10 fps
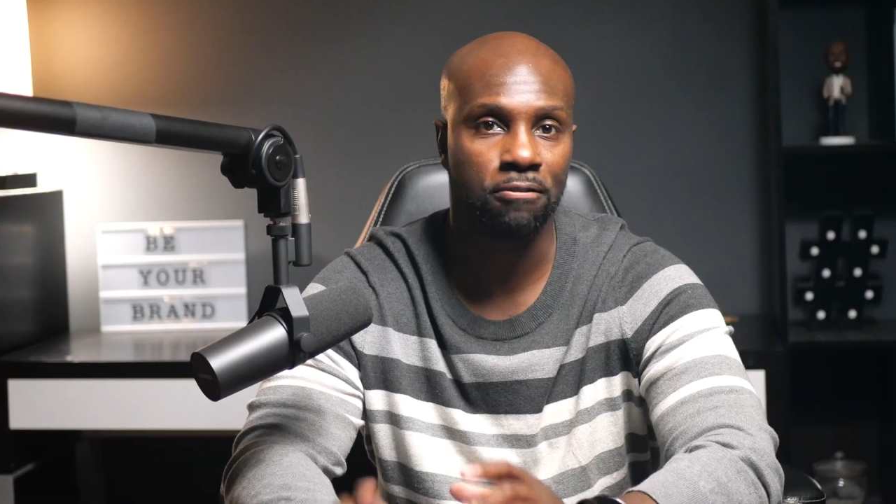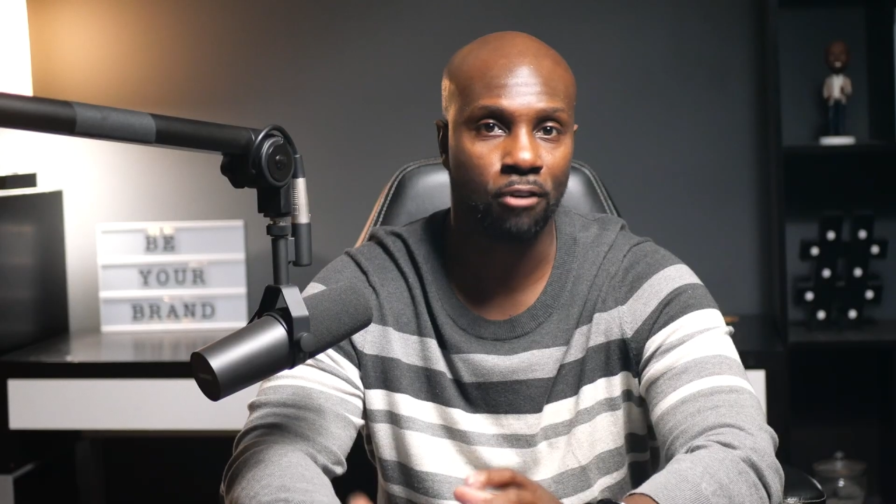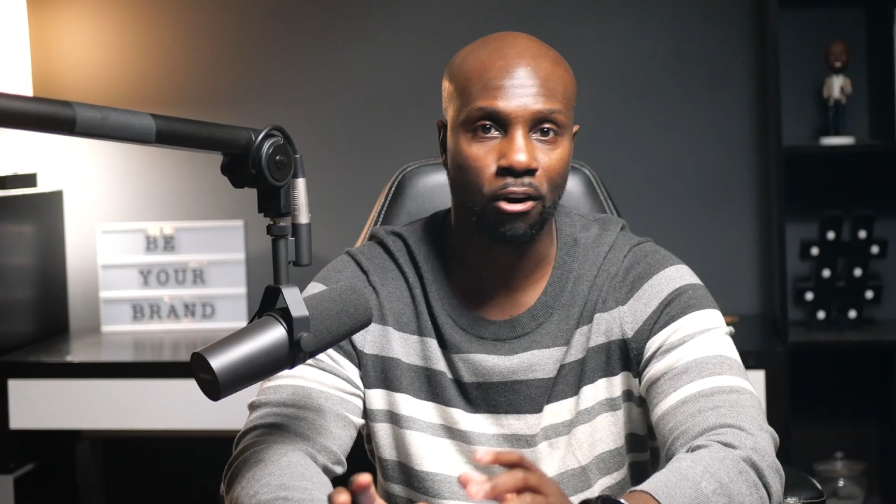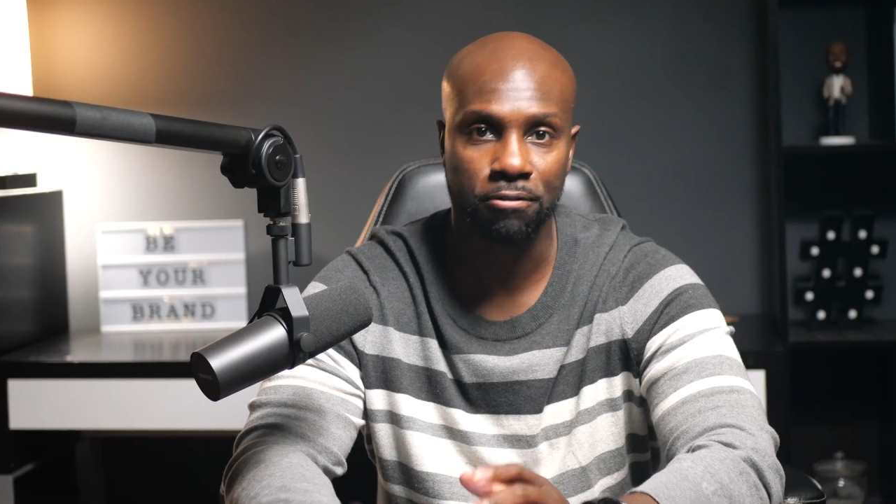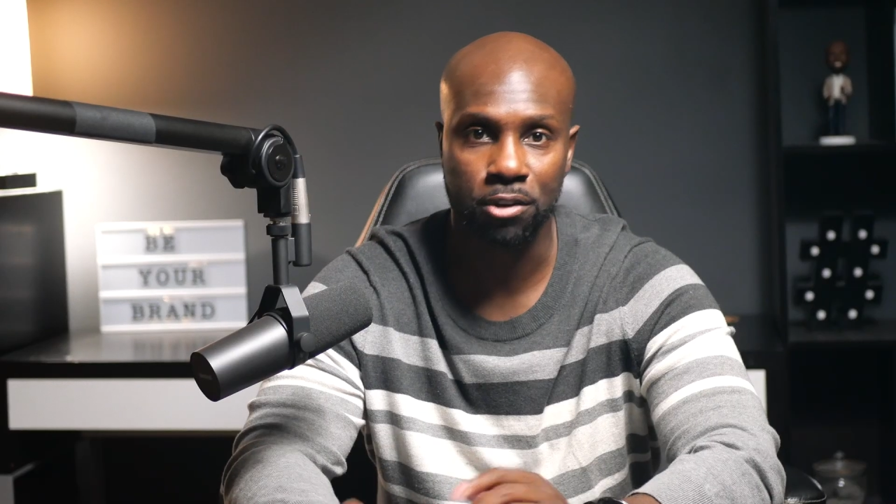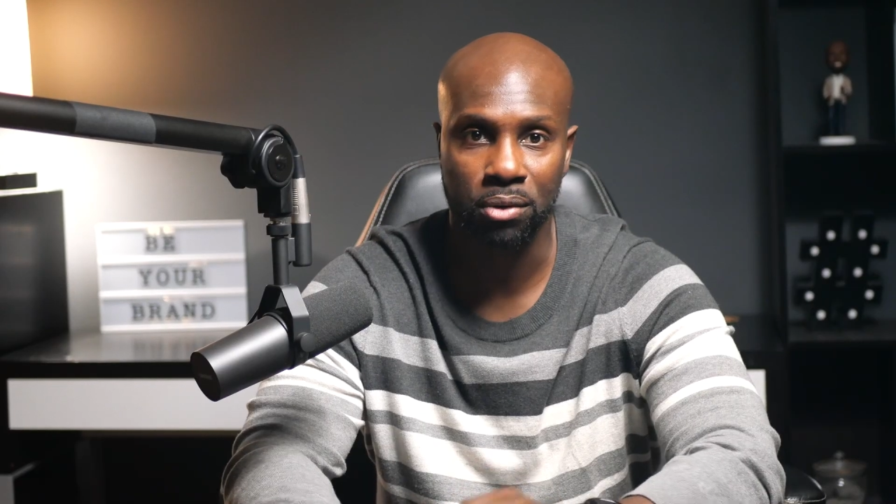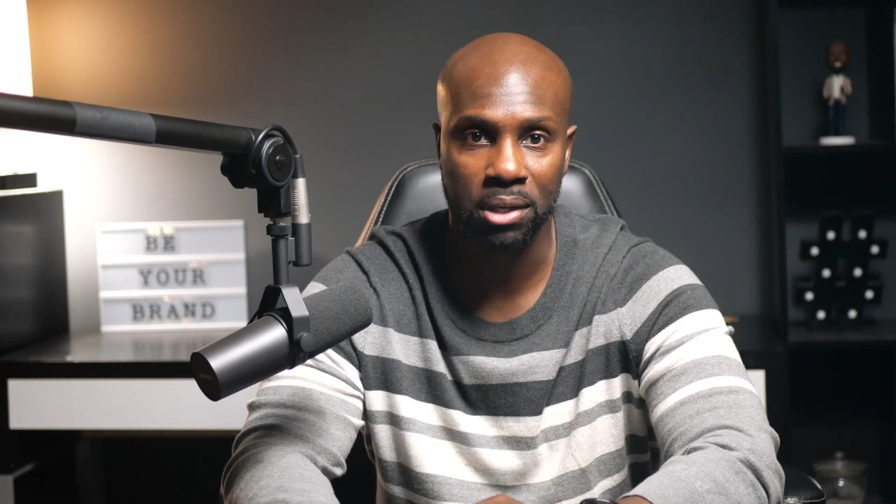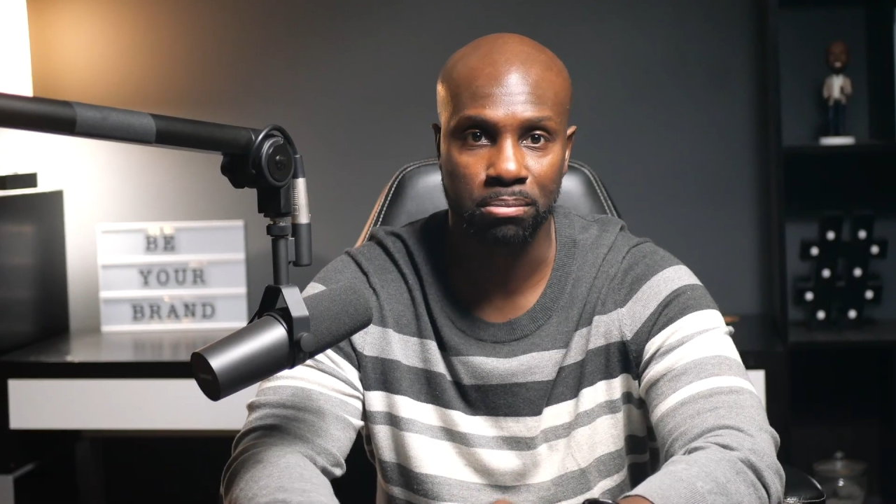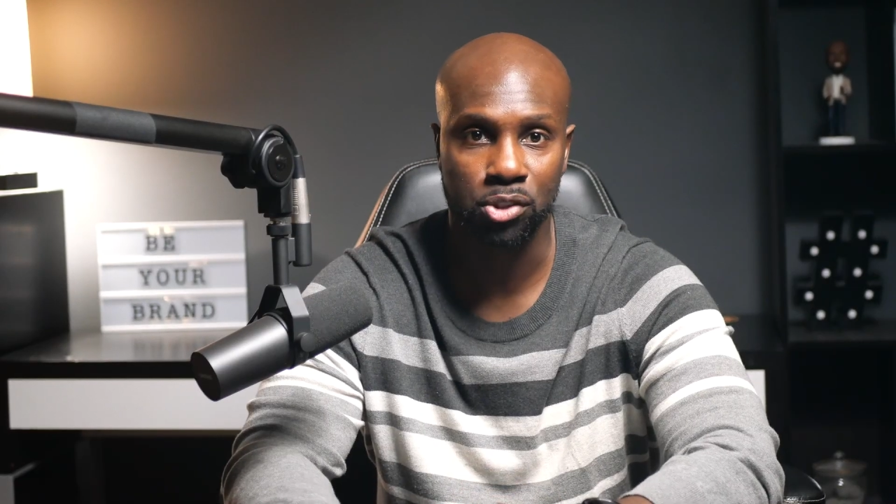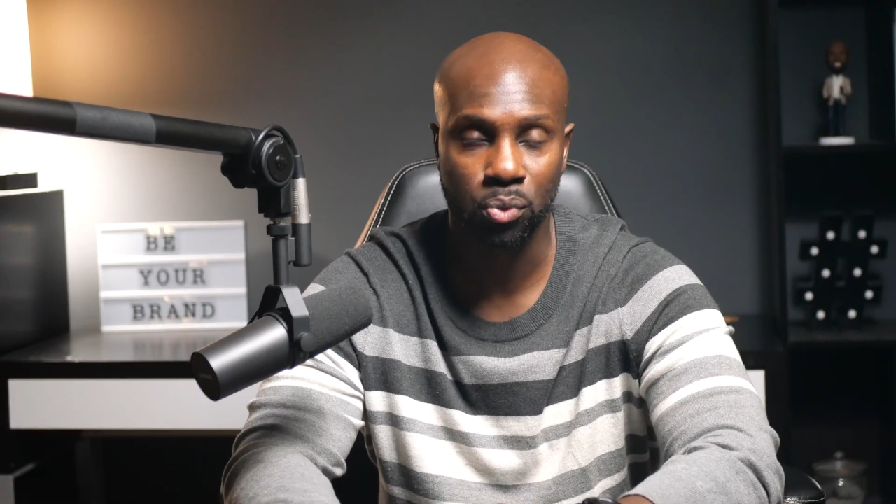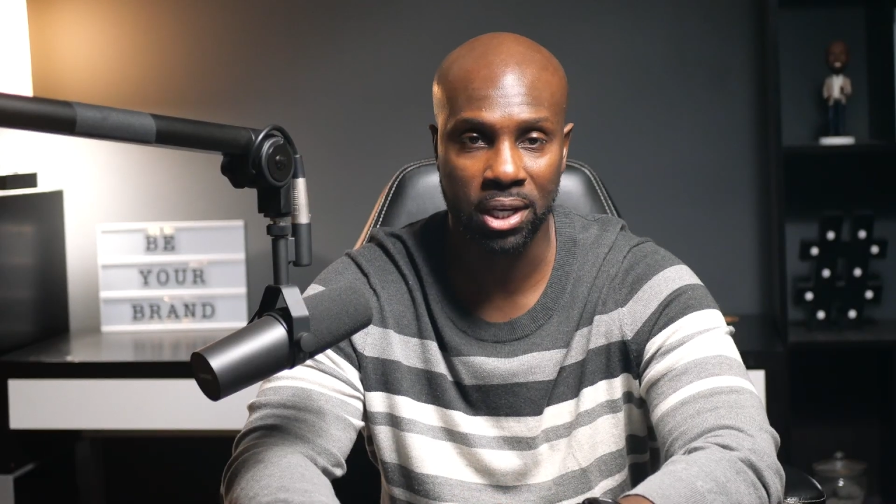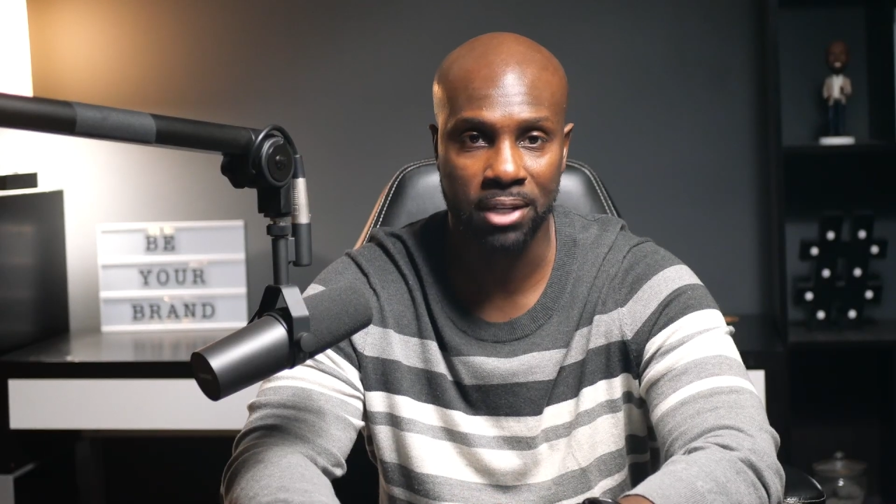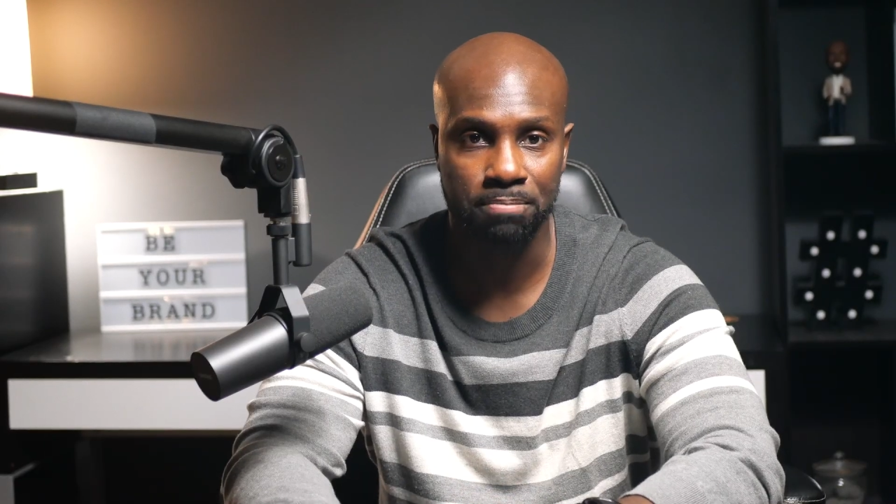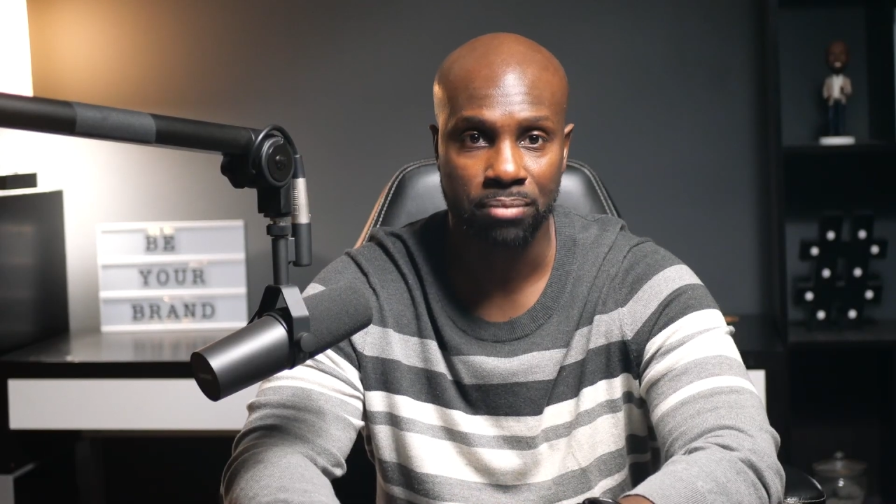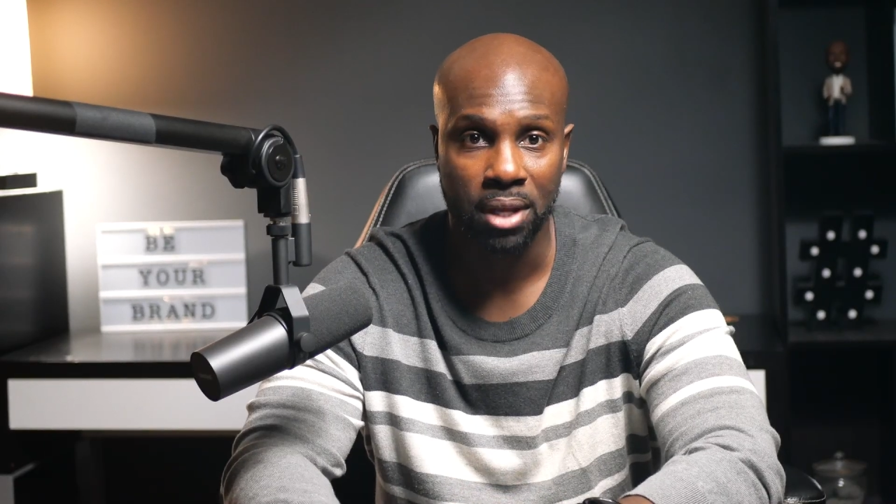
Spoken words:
far few and in between,